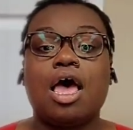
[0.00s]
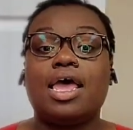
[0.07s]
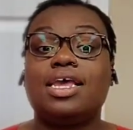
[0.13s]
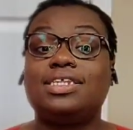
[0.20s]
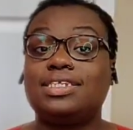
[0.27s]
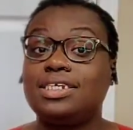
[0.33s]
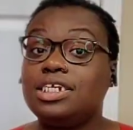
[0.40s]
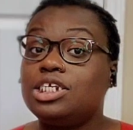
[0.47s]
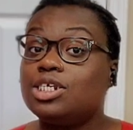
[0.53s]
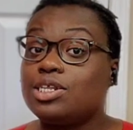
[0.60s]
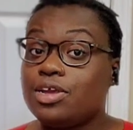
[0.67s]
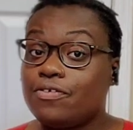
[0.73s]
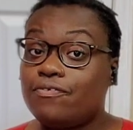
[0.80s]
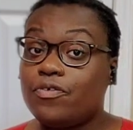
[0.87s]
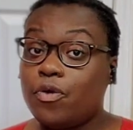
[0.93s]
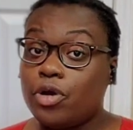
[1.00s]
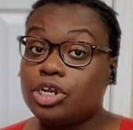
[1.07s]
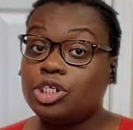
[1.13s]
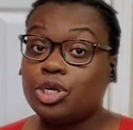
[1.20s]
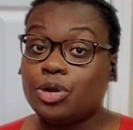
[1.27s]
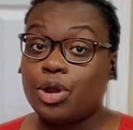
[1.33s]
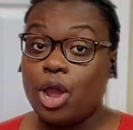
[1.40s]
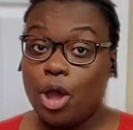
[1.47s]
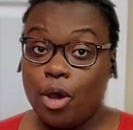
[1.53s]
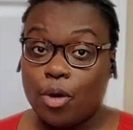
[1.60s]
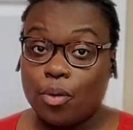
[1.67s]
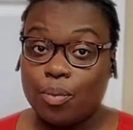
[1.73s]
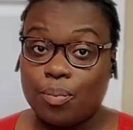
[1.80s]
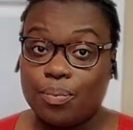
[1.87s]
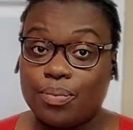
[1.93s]
essentially afford your home.
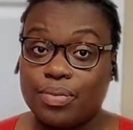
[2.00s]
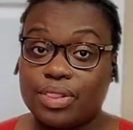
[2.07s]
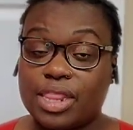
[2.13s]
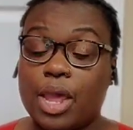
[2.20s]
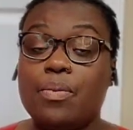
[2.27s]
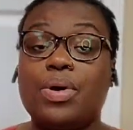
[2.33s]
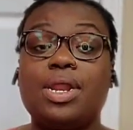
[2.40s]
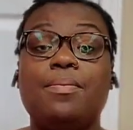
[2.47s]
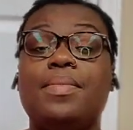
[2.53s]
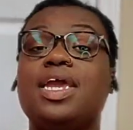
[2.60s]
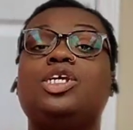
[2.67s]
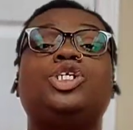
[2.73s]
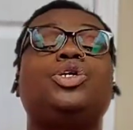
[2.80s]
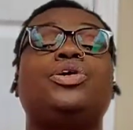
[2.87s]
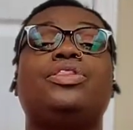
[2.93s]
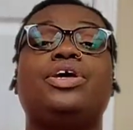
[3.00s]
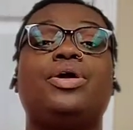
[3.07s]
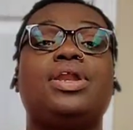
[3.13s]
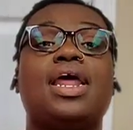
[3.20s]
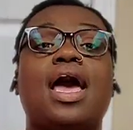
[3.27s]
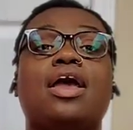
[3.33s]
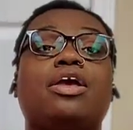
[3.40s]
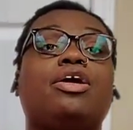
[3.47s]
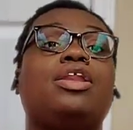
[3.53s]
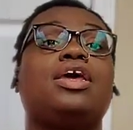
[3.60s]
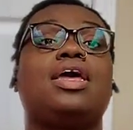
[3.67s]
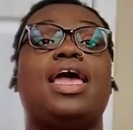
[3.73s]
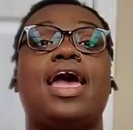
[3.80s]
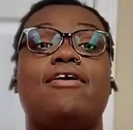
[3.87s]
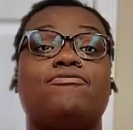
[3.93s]
They want to make sure they're not going to
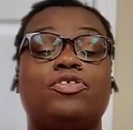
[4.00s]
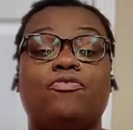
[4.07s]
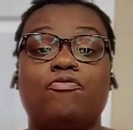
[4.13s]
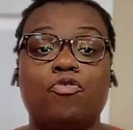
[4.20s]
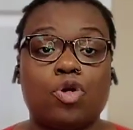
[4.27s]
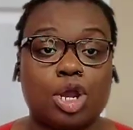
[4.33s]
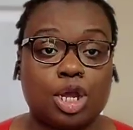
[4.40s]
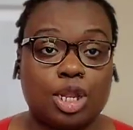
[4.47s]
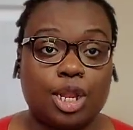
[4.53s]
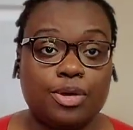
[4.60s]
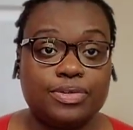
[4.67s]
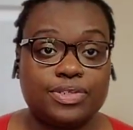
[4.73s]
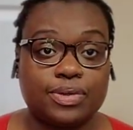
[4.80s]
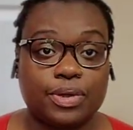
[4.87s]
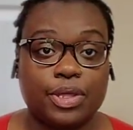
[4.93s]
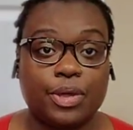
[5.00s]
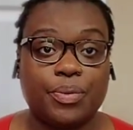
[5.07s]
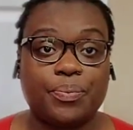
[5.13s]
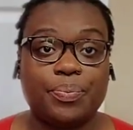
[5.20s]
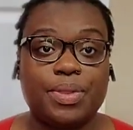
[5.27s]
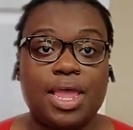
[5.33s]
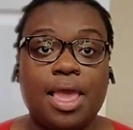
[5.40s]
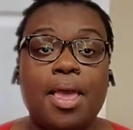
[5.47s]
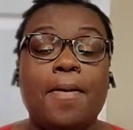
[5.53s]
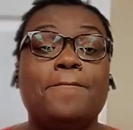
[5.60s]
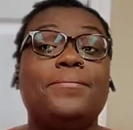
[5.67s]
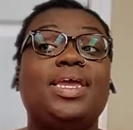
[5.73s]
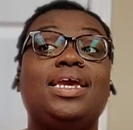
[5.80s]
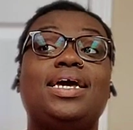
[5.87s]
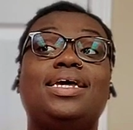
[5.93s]
have to foreclose on you.
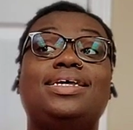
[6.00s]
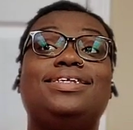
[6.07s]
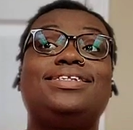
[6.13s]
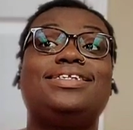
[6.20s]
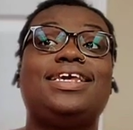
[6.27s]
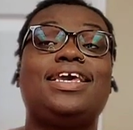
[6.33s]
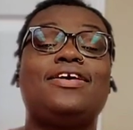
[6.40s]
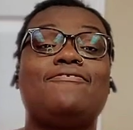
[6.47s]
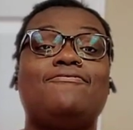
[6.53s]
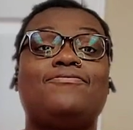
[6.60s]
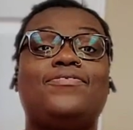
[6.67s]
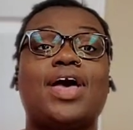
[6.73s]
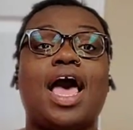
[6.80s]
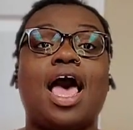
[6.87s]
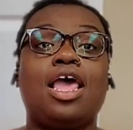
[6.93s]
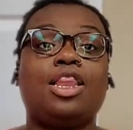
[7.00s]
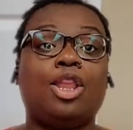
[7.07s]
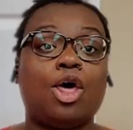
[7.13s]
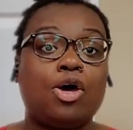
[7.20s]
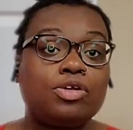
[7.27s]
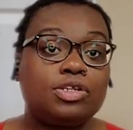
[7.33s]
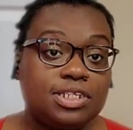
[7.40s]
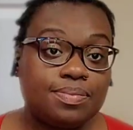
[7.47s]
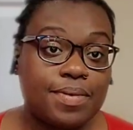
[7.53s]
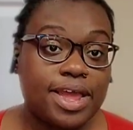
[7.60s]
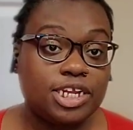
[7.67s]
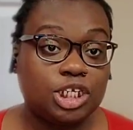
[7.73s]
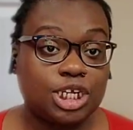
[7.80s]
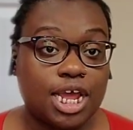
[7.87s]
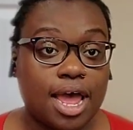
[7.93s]
Because if I lost my
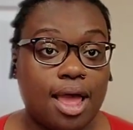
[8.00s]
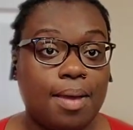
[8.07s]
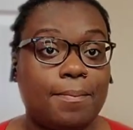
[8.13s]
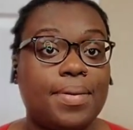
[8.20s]
job,